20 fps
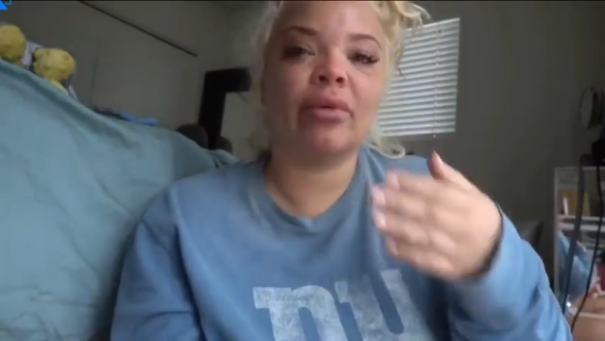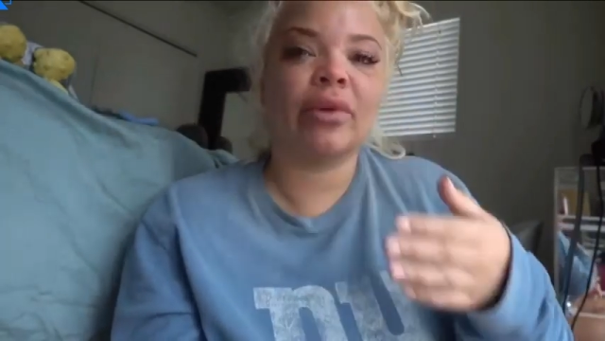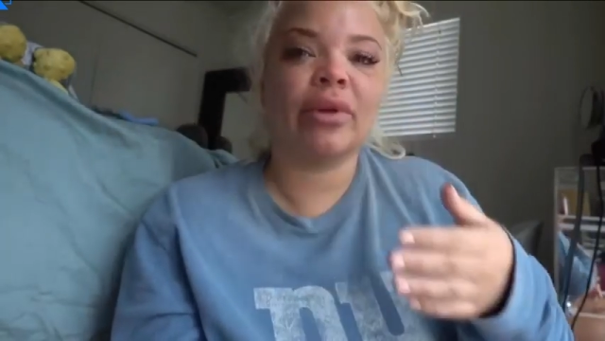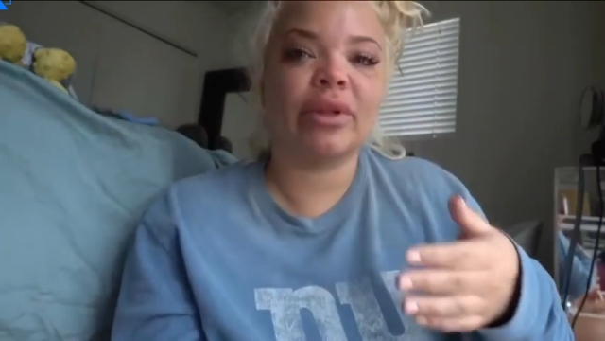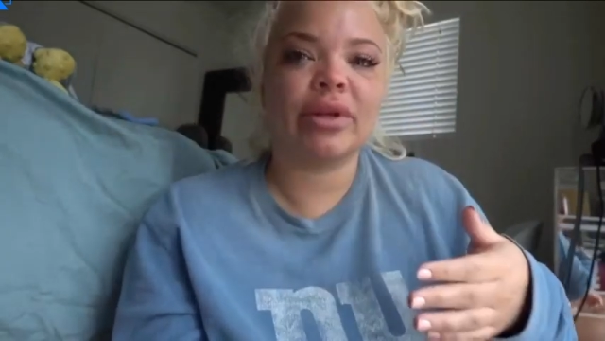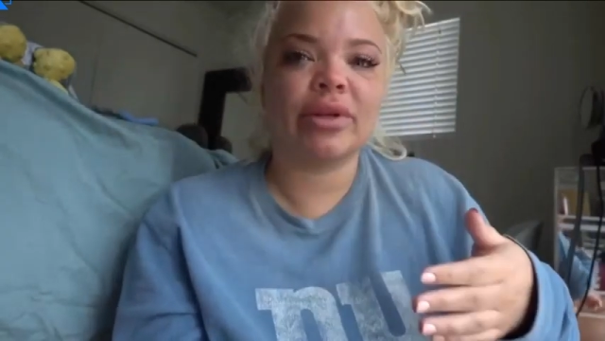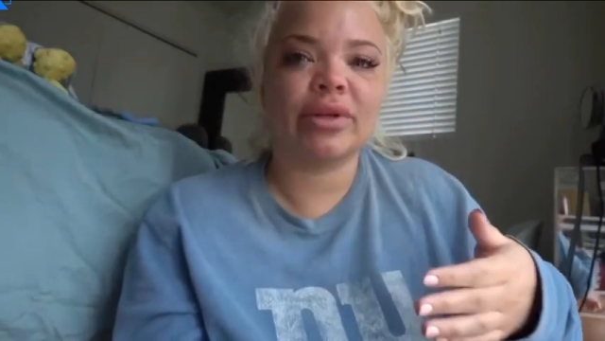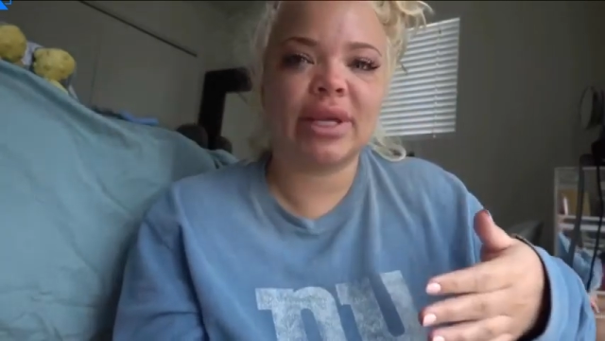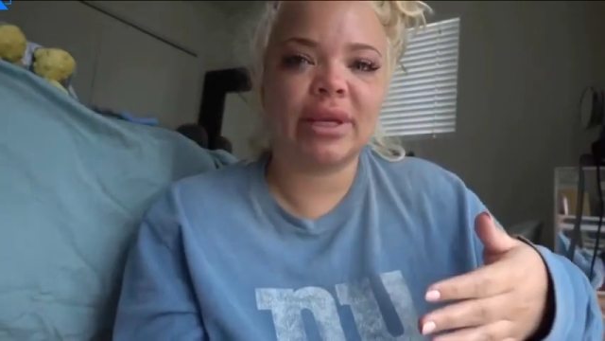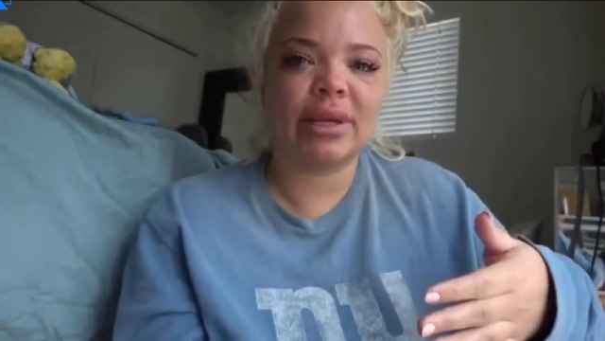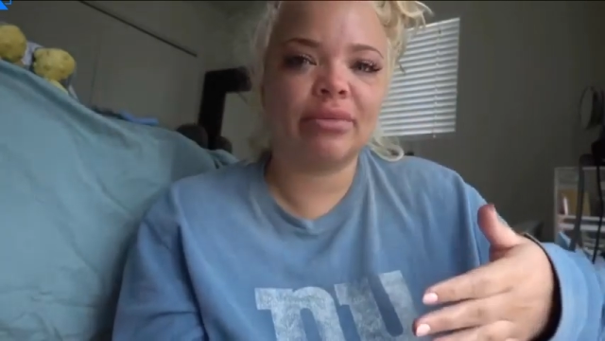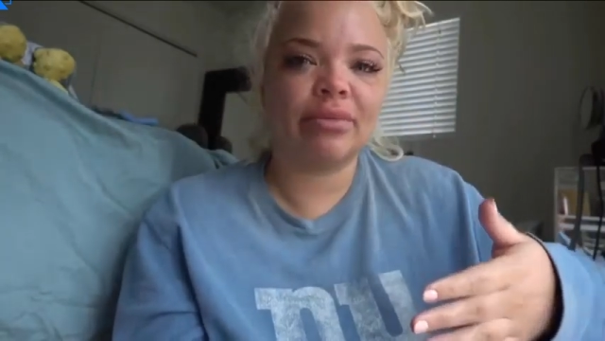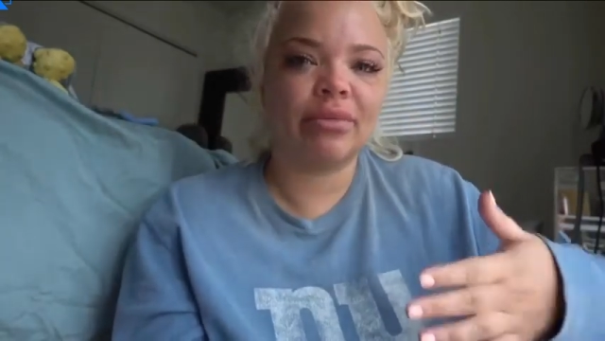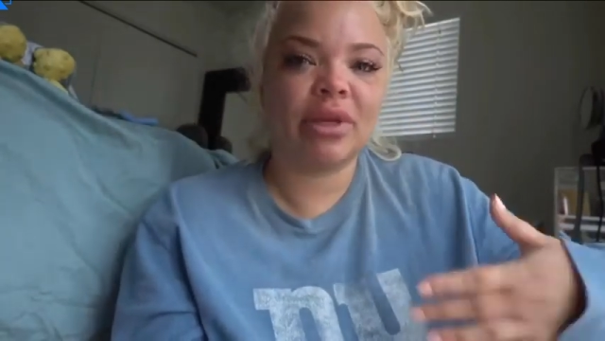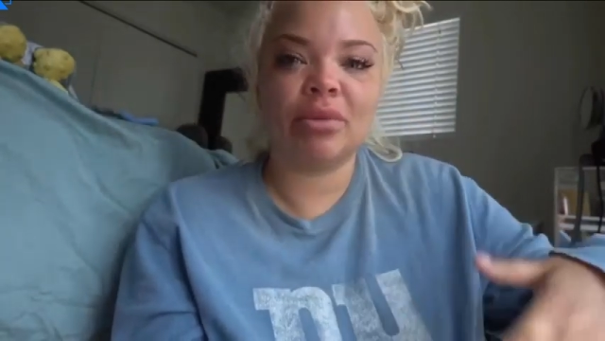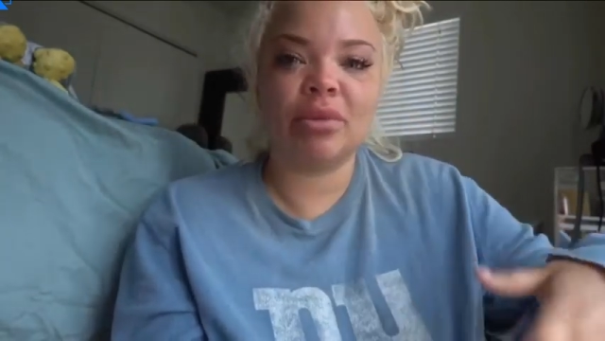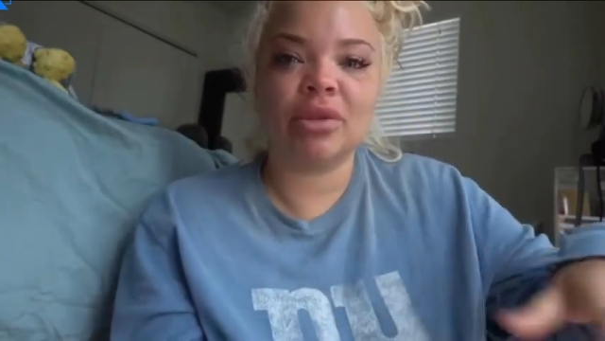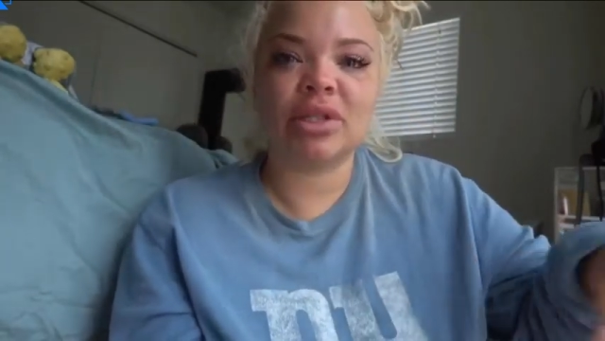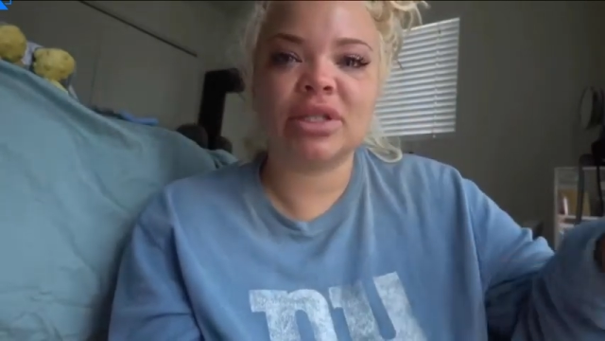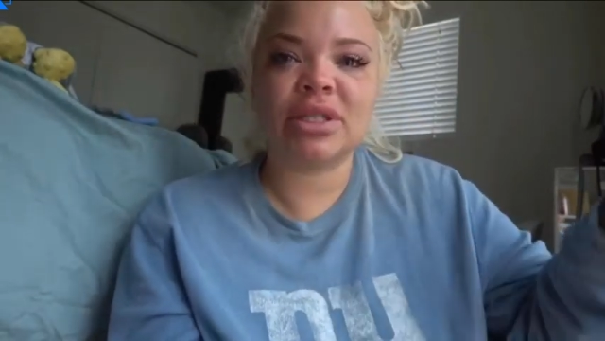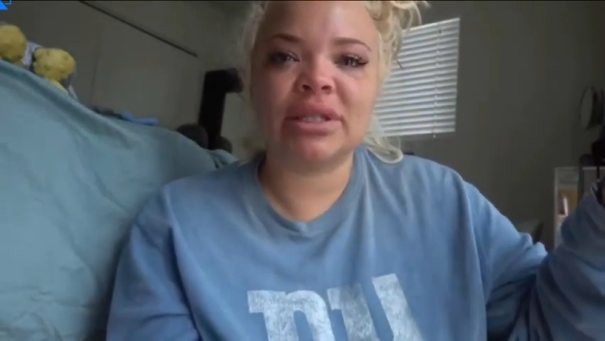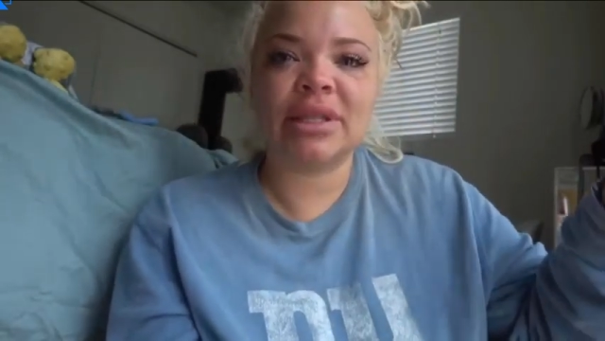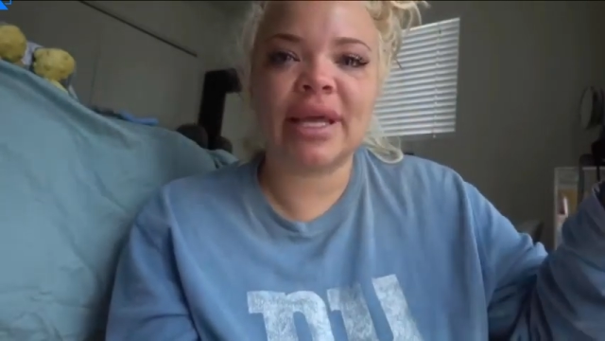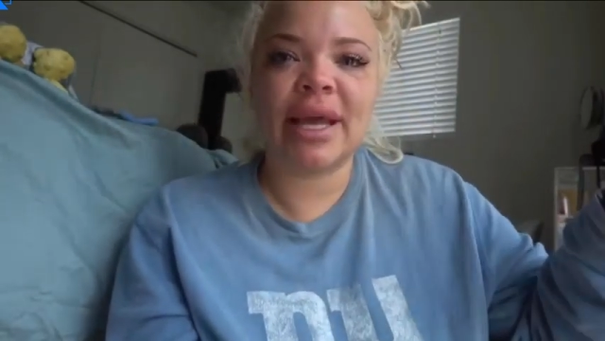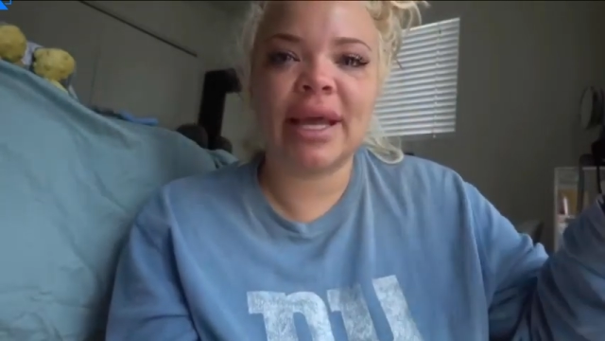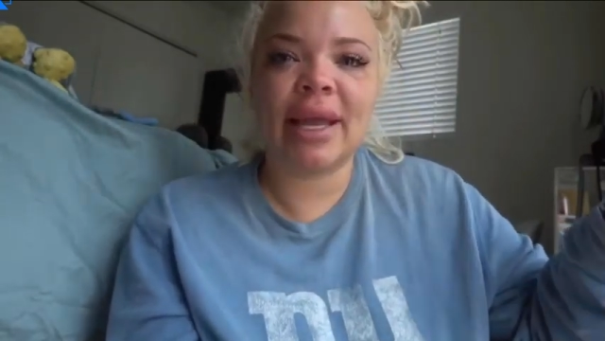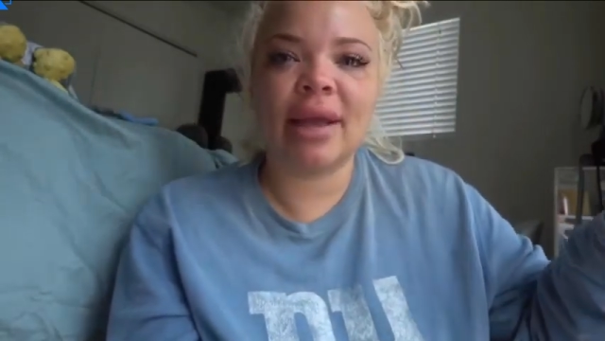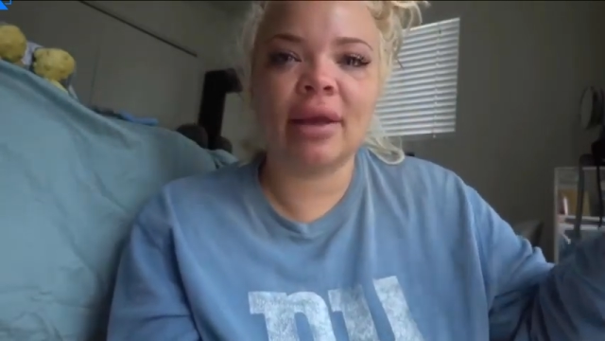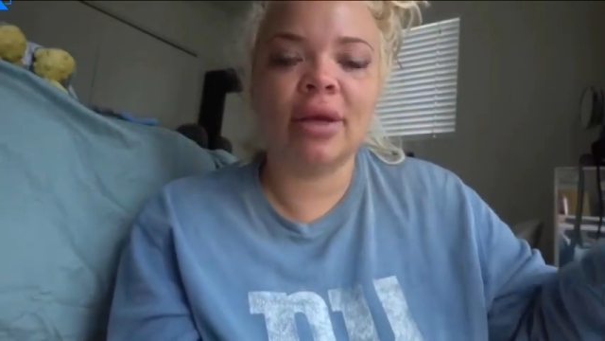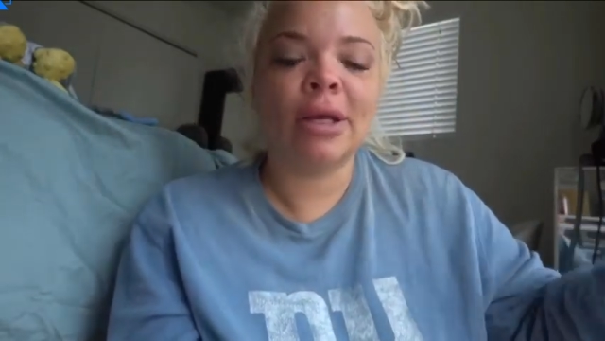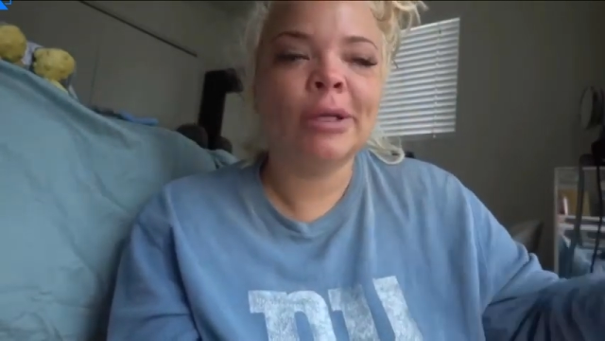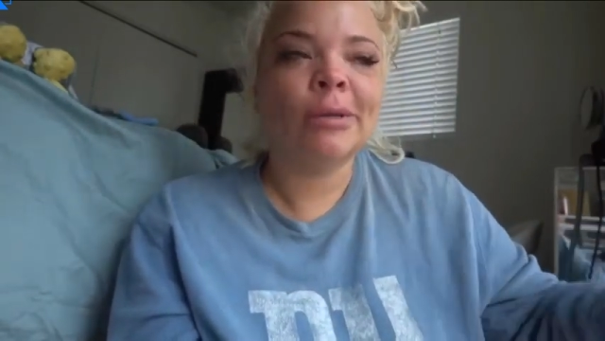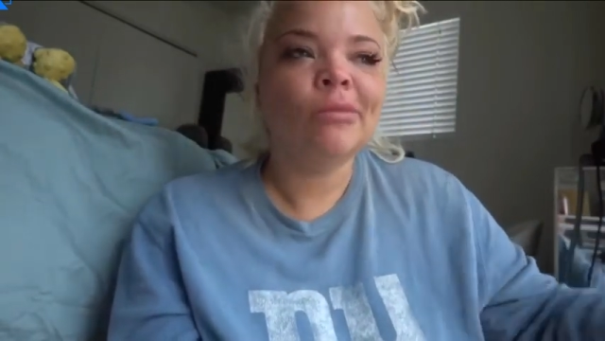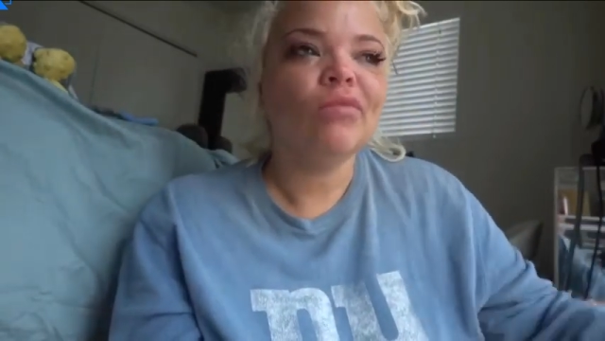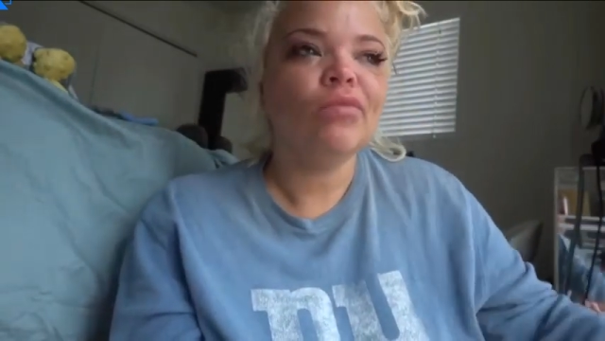there where there's like people just laying